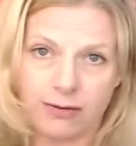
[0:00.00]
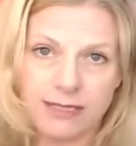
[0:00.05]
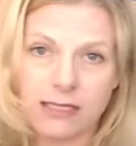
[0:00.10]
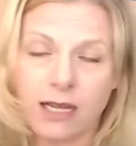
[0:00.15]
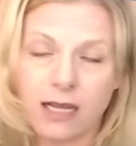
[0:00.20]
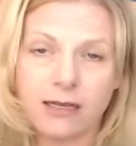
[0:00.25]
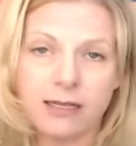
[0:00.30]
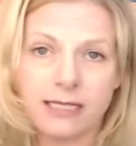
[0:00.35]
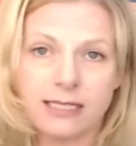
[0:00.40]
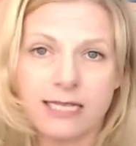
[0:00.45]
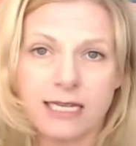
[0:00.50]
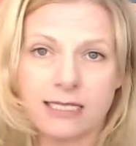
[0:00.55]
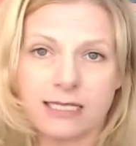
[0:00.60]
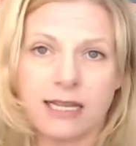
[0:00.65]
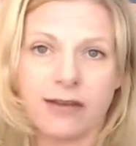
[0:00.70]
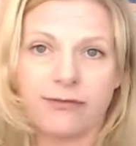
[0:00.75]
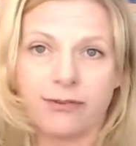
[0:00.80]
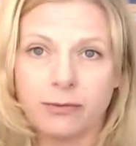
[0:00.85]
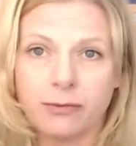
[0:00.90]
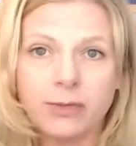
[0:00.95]
state
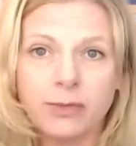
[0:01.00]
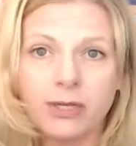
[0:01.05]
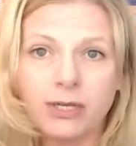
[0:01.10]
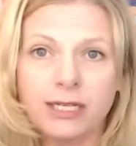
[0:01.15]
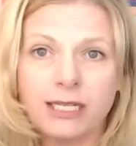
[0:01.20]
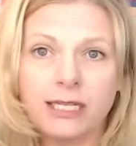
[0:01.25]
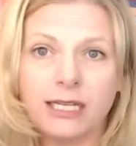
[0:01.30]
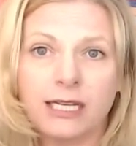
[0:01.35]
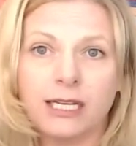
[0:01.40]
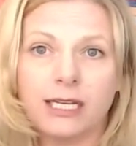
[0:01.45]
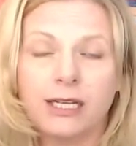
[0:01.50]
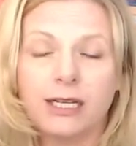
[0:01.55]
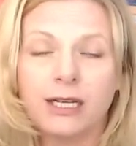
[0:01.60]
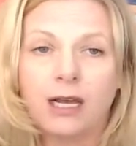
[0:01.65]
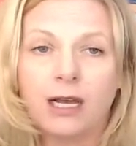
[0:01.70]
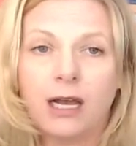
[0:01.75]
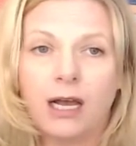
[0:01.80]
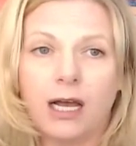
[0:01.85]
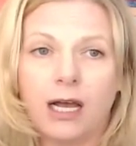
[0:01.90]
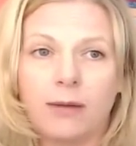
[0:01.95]
sovereign immunity
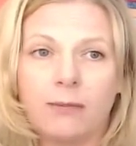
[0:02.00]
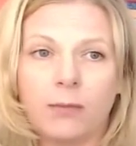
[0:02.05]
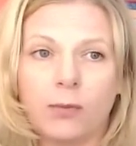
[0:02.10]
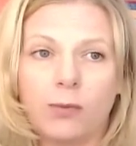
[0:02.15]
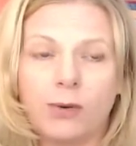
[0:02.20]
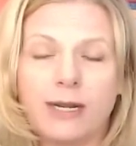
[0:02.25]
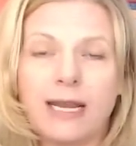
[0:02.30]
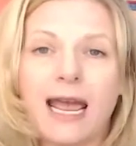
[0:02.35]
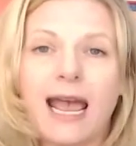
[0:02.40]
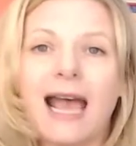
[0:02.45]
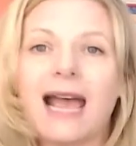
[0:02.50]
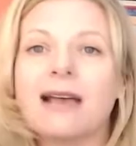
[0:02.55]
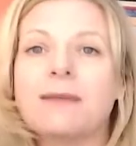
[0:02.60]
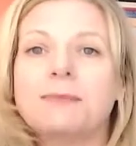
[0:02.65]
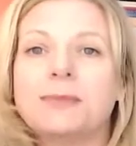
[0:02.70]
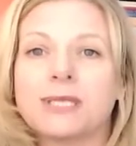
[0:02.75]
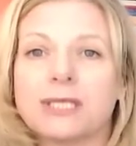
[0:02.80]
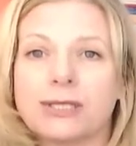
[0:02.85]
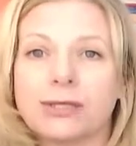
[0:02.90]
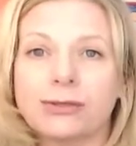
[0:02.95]
would
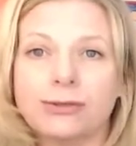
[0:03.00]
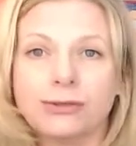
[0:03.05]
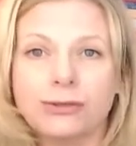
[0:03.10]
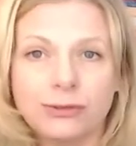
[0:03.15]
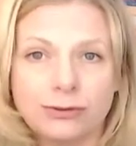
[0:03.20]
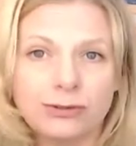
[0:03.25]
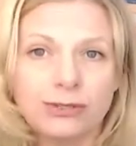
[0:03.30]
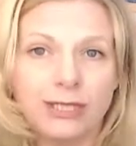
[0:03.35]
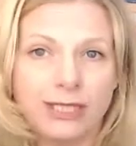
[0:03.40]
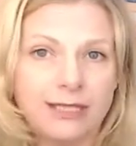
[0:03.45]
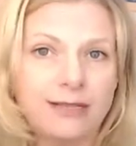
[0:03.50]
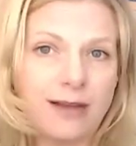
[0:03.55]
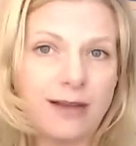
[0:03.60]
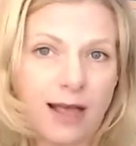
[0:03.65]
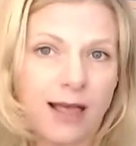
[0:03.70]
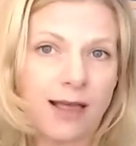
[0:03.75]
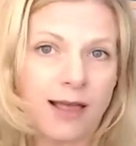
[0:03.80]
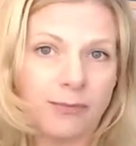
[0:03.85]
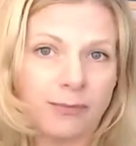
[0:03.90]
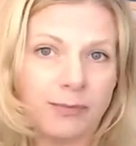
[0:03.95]
absolutely
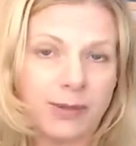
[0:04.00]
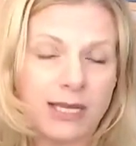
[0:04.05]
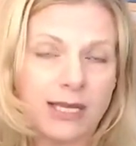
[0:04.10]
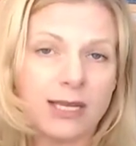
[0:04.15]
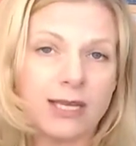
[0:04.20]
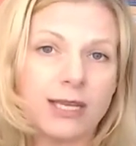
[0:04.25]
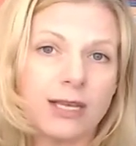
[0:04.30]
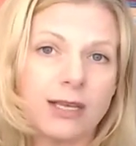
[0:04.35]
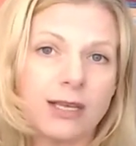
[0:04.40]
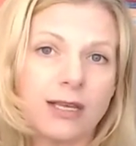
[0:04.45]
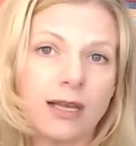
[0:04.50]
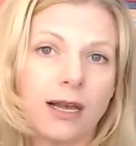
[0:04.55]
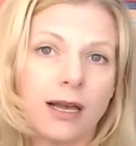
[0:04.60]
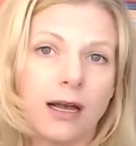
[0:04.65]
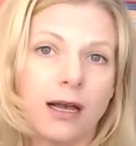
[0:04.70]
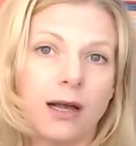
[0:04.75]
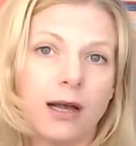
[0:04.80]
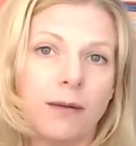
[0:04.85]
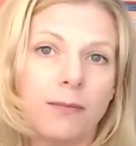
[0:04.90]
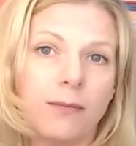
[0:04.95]
not be
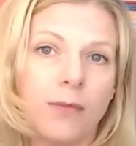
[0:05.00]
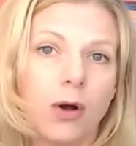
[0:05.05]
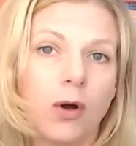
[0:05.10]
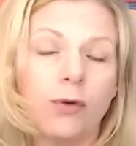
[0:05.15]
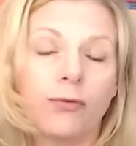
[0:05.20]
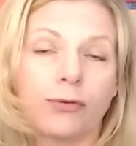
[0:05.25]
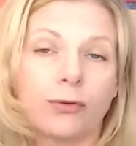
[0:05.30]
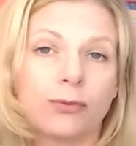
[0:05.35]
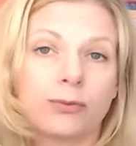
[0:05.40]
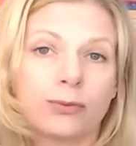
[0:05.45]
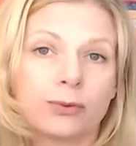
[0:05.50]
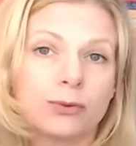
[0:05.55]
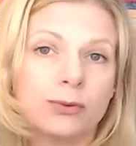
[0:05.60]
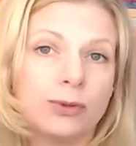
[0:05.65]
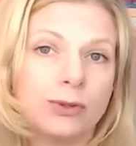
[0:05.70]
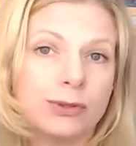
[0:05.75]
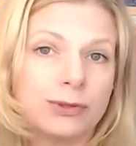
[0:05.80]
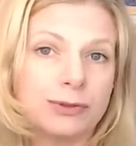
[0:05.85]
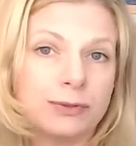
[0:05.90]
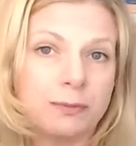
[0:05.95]

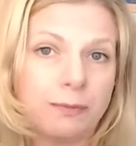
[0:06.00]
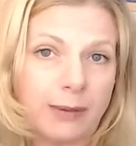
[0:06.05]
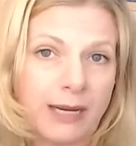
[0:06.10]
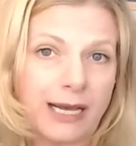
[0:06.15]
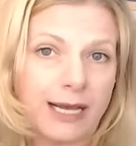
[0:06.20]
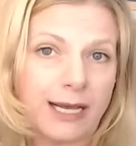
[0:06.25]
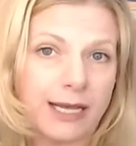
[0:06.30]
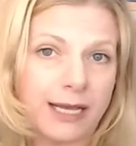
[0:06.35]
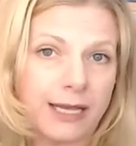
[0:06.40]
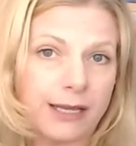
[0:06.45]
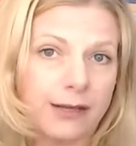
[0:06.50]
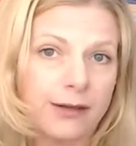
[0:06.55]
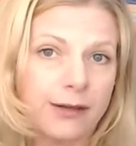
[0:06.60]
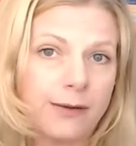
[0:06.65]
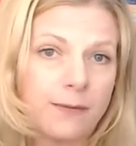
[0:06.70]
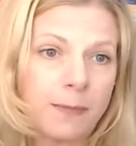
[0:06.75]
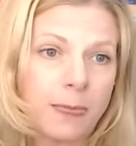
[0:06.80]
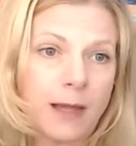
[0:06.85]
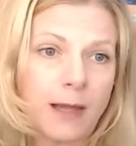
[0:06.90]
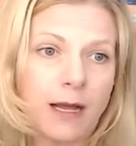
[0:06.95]
overruled by
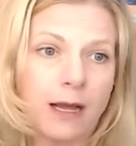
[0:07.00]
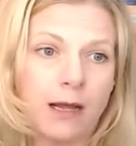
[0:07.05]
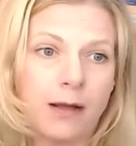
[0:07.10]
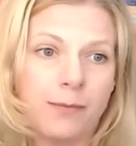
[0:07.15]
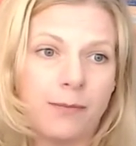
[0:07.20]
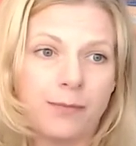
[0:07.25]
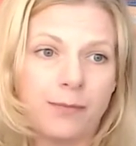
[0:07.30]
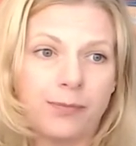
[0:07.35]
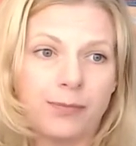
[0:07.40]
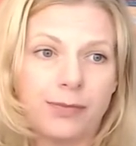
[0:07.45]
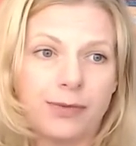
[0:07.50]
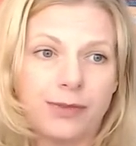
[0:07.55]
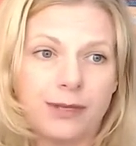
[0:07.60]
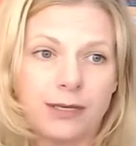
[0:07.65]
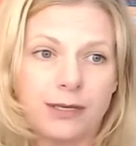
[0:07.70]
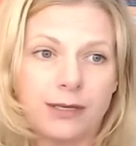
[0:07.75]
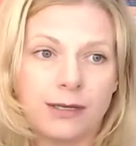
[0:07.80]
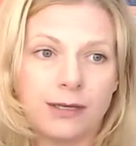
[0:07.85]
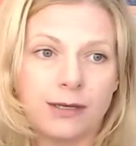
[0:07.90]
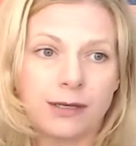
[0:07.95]

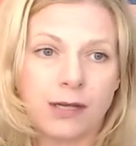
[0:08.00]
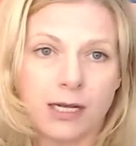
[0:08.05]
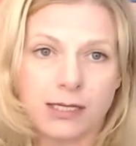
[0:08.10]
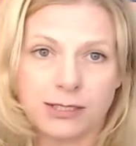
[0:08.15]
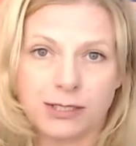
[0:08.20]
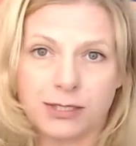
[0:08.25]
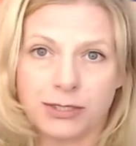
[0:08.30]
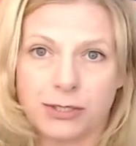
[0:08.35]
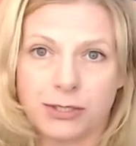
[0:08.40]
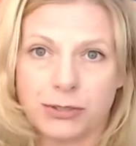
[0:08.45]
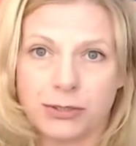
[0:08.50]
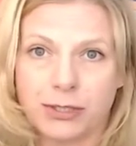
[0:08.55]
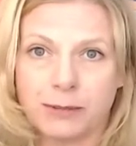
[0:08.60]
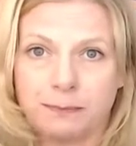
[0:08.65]
the Constitution.